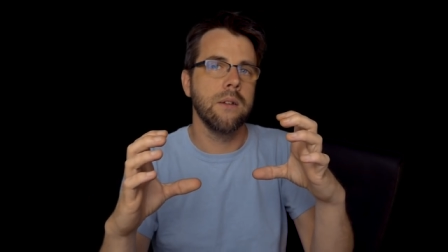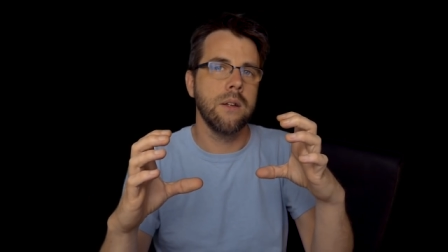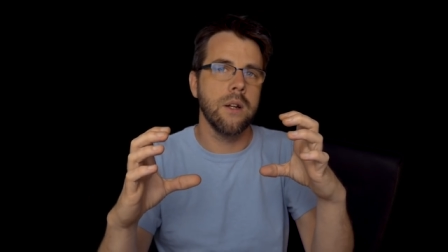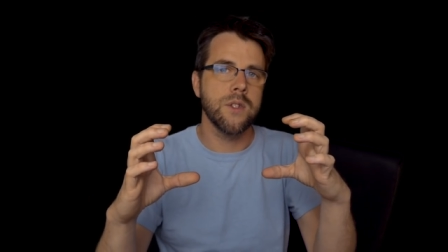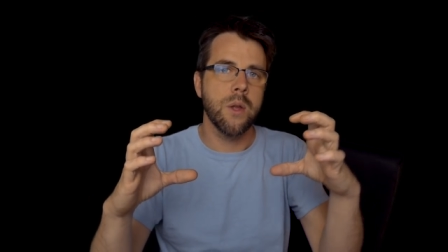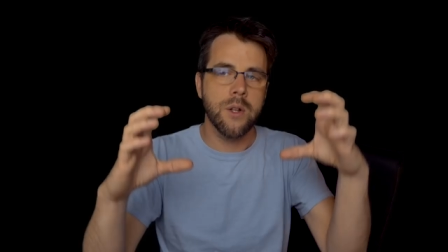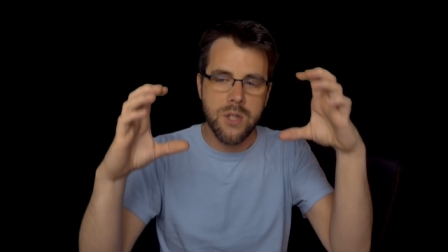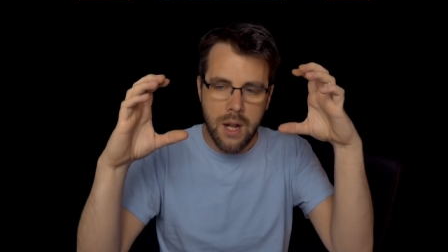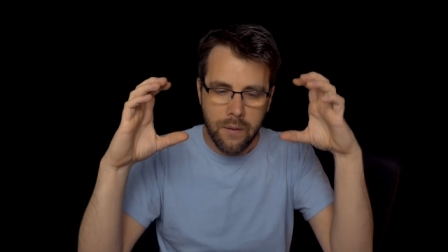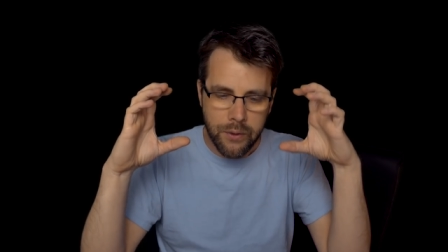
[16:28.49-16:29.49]
You know, so
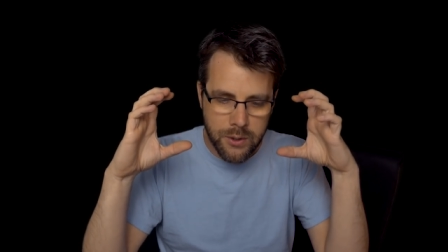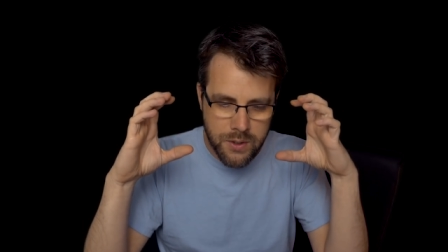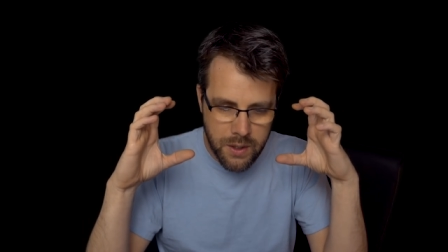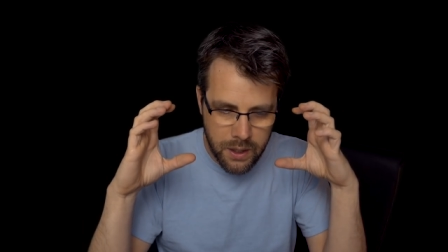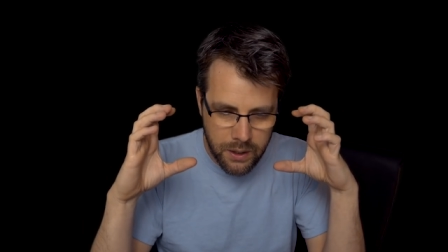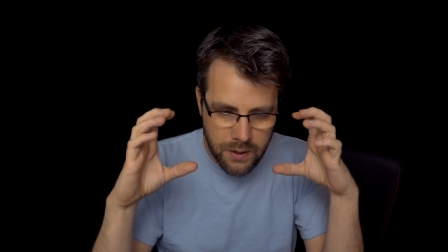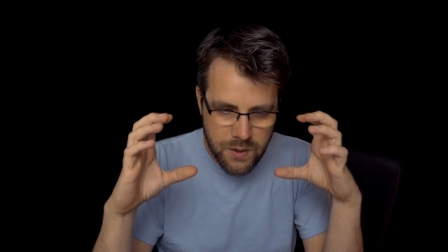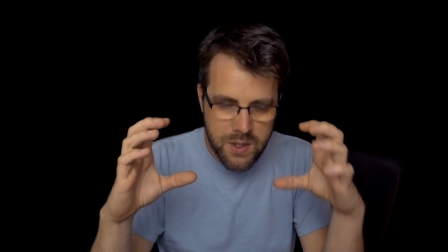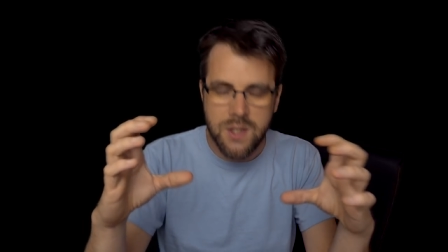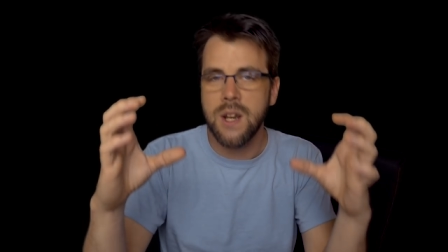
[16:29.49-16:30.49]
there's there's uh,
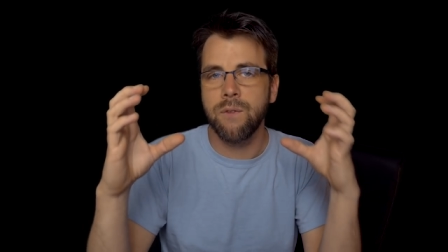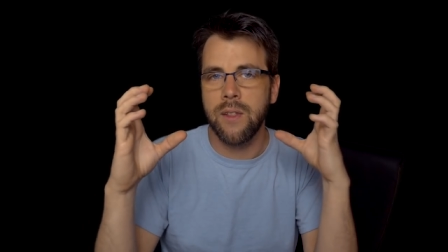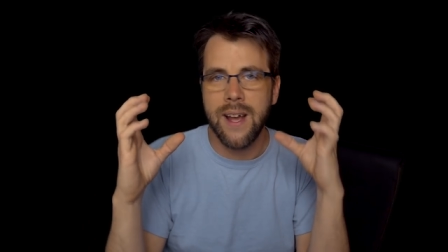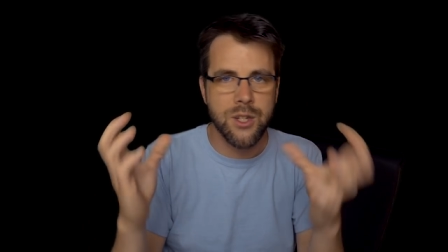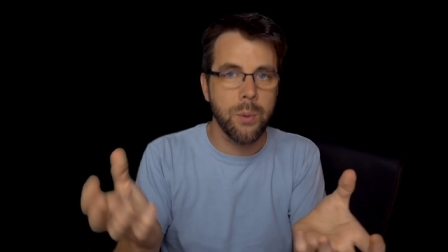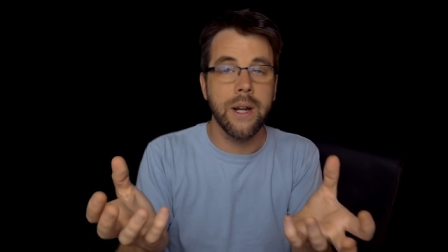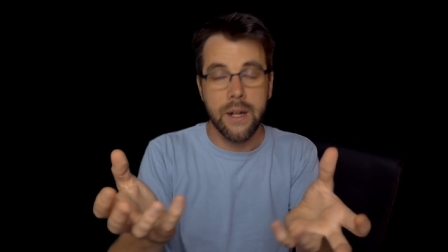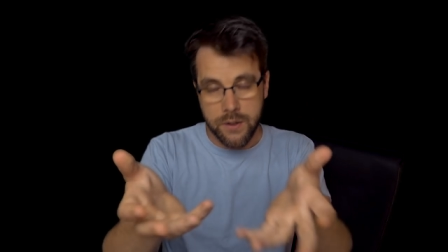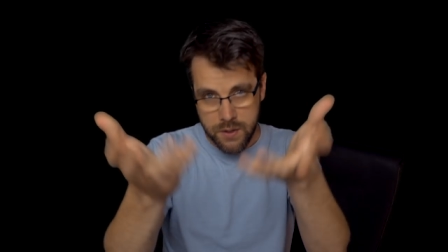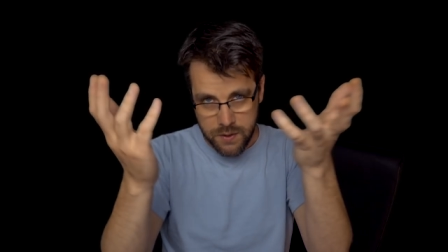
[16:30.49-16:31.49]
consistent for the last 20
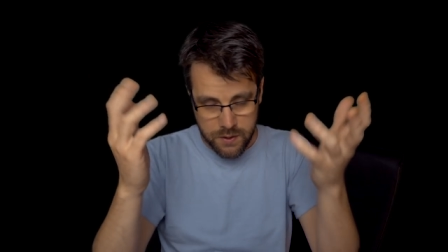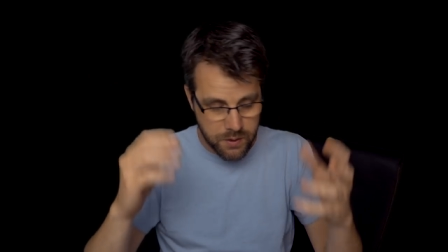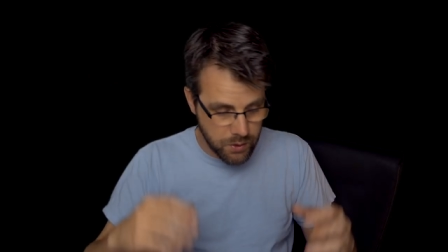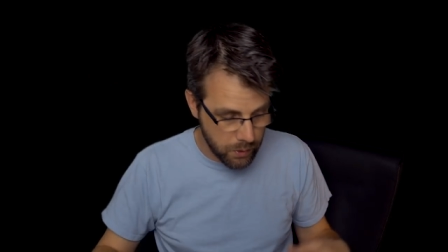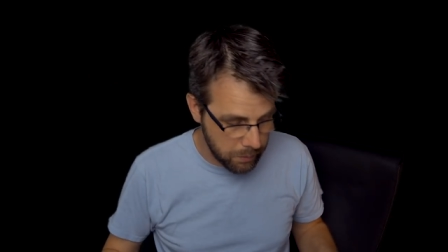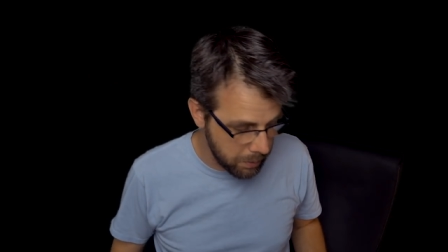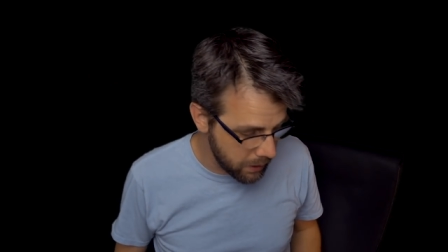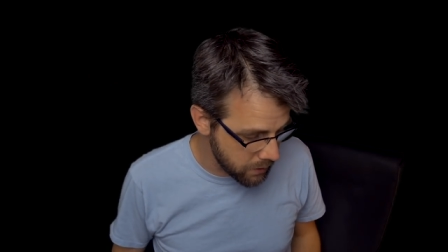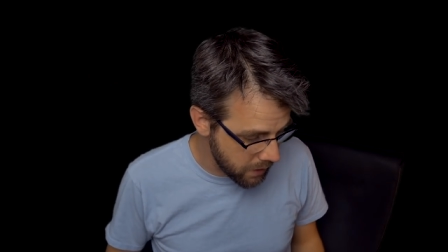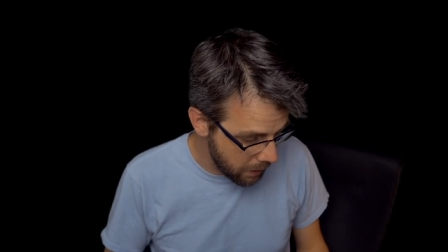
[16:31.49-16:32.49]
years. This is Jordan
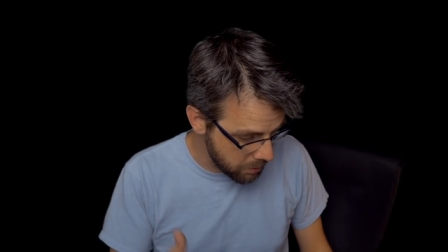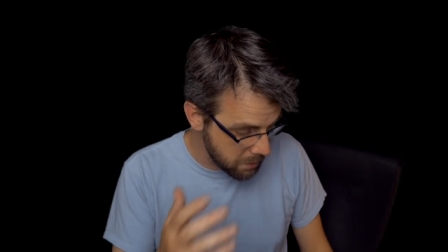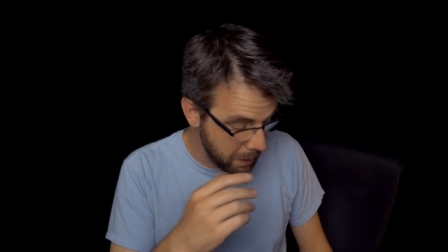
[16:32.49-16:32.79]
Peterson. I'm just